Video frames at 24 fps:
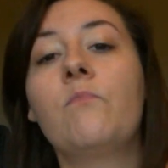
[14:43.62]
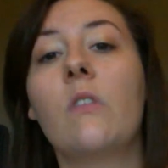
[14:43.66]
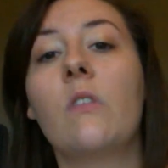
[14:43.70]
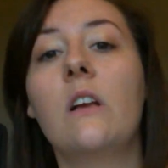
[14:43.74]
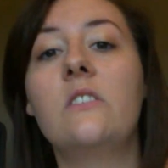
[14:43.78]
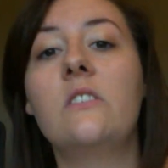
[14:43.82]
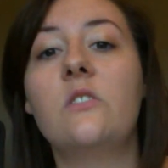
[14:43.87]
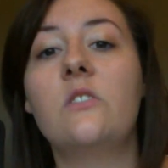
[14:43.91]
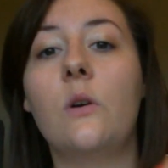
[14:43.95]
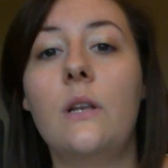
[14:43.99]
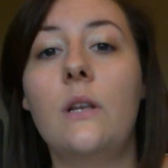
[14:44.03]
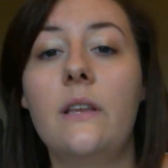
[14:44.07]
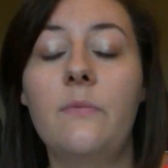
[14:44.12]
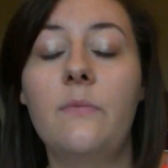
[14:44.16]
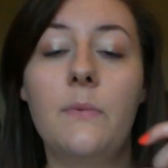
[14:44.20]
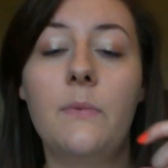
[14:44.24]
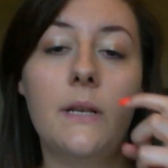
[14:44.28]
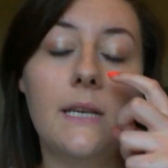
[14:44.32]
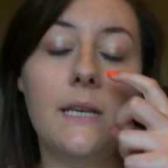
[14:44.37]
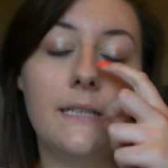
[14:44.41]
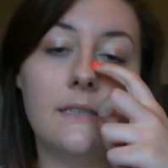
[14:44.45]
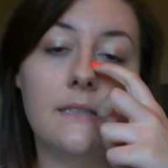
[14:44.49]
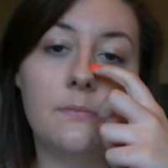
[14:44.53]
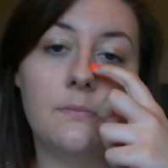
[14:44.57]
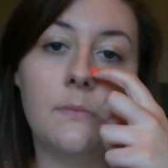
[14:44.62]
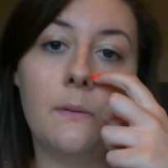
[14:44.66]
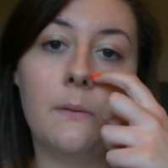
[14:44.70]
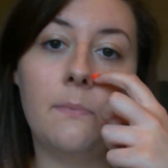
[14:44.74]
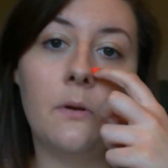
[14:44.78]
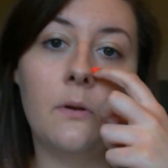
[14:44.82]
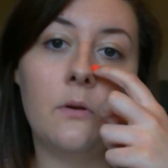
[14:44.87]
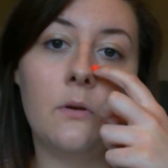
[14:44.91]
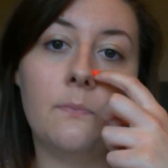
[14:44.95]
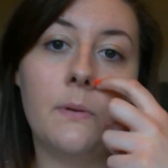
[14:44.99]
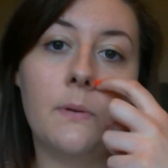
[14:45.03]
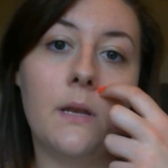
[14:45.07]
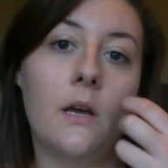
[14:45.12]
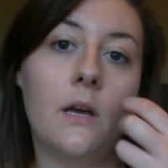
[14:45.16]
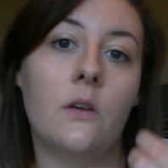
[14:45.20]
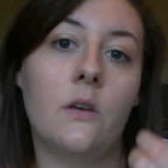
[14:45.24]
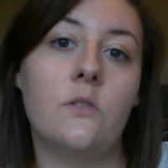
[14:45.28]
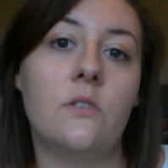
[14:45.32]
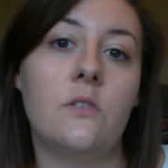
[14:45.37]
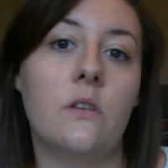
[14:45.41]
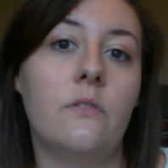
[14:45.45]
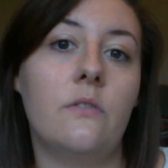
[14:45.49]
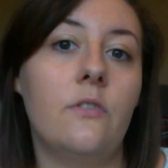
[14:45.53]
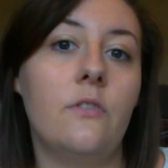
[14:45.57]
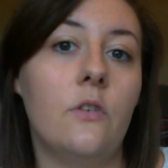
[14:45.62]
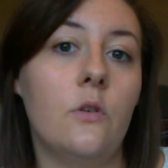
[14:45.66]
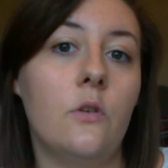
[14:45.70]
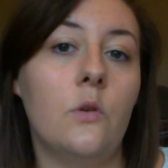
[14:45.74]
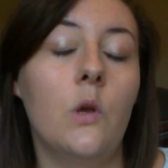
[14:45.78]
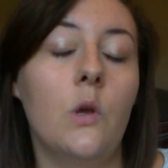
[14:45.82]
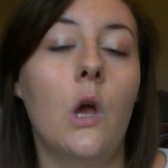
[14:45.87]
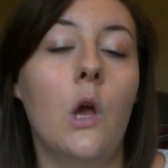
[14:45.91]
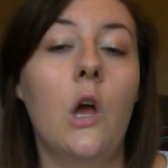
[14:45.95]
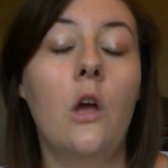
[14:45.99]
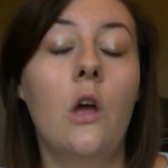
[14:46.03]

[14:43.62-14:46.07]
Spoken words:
So I'll leave my link to my blog below, so if you